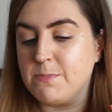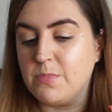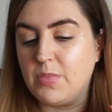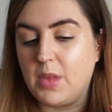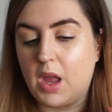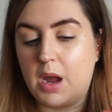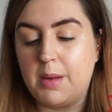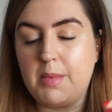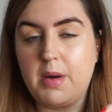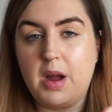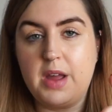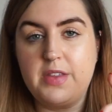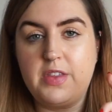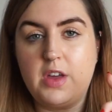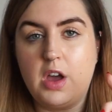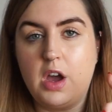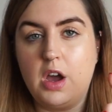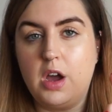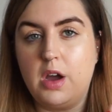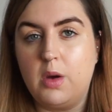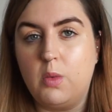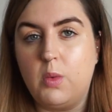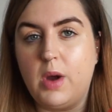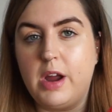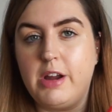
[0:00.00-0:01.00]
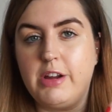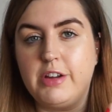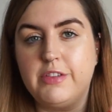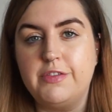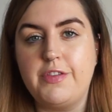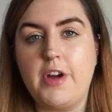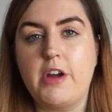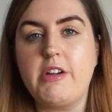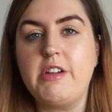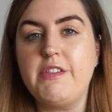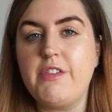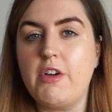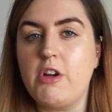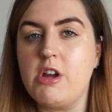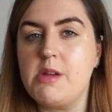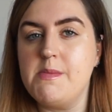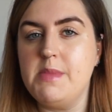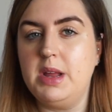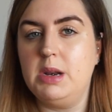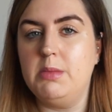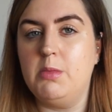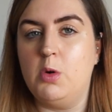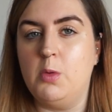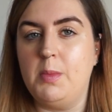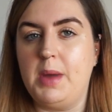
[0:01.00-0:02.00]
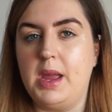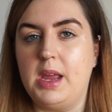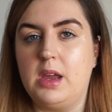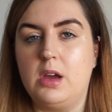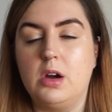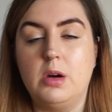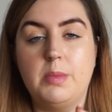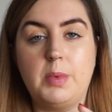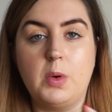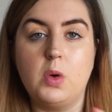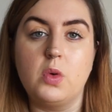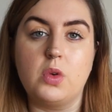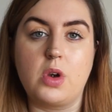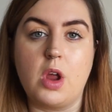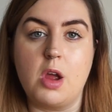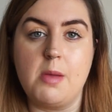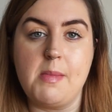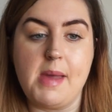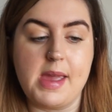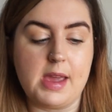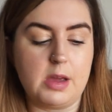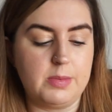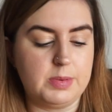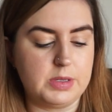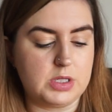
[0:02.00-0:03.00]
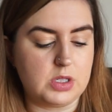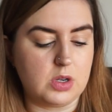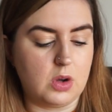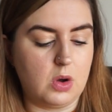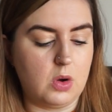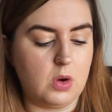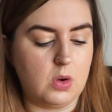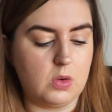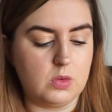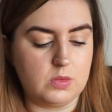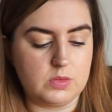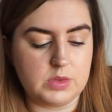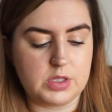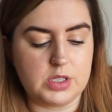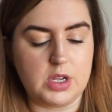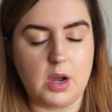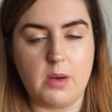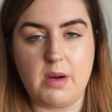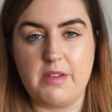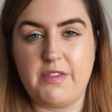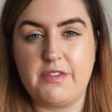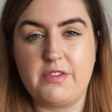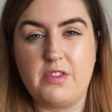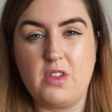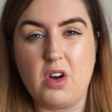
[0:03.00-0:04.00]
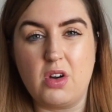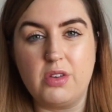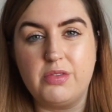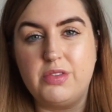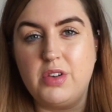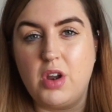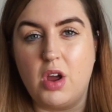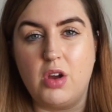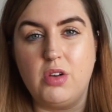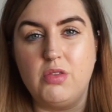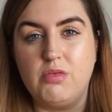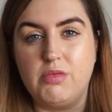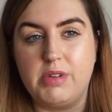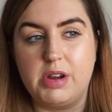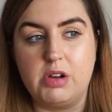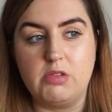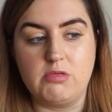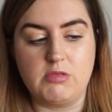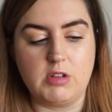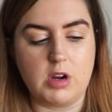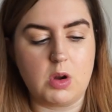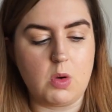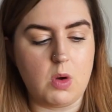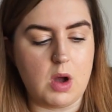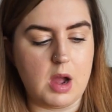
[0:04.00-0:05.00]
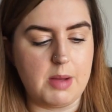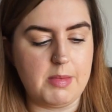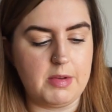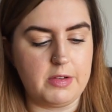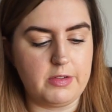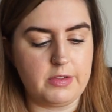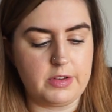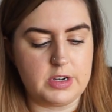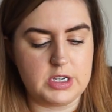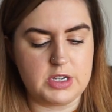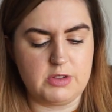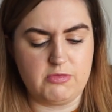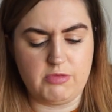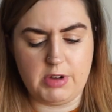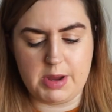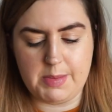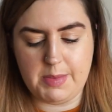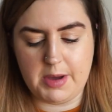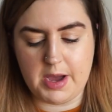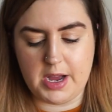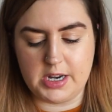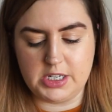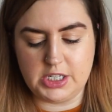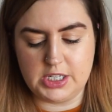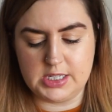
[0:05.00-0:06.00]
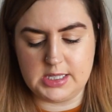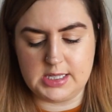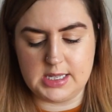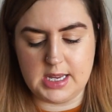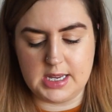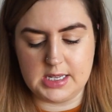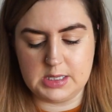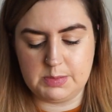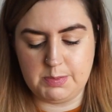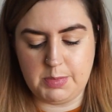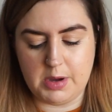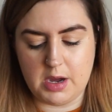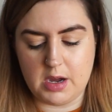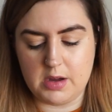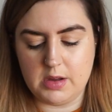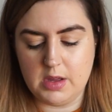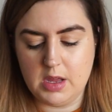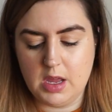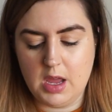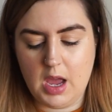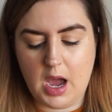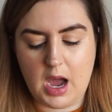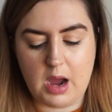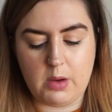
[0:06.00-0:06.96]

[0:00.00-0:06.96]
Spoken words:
I'm either wearing very, very minimal makeup or no makeup at all, so I've got no real requirement to repurchase this, but I